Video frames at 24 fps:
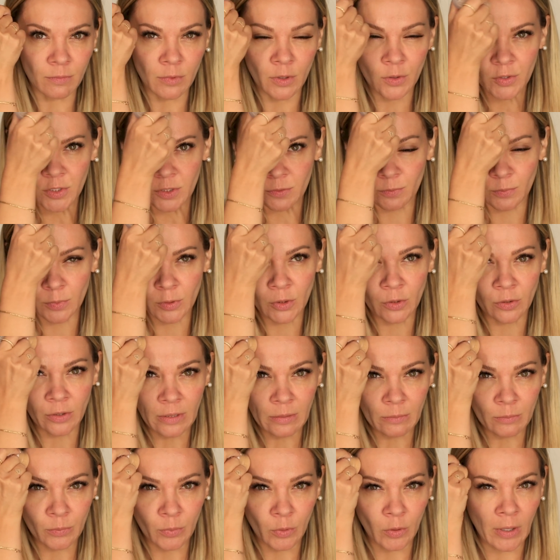most
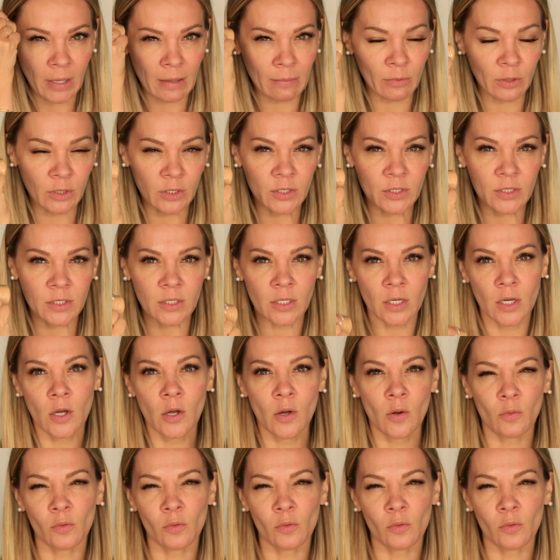blurring primers